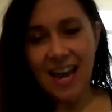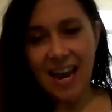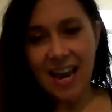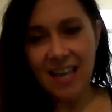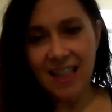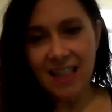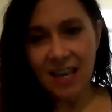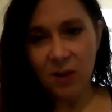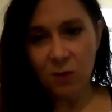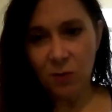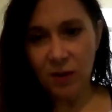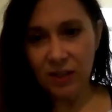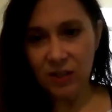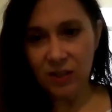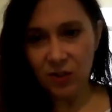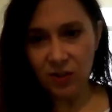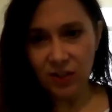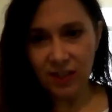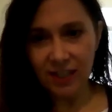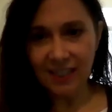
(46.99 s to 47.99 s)
and then we
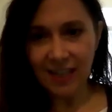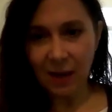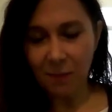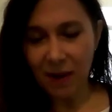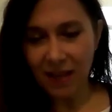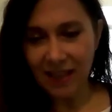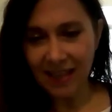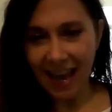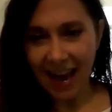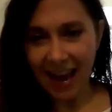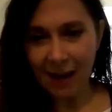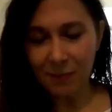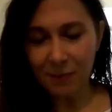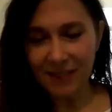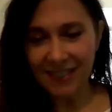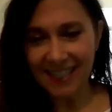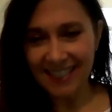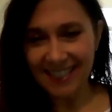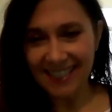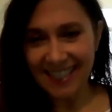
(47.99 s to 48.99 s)
do the step on the
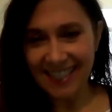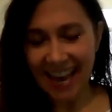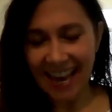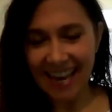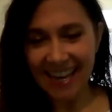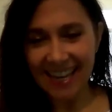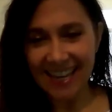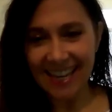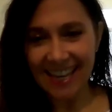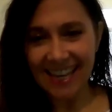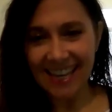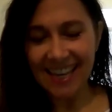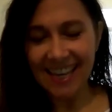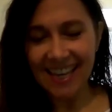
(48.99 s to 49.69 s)
opposite side,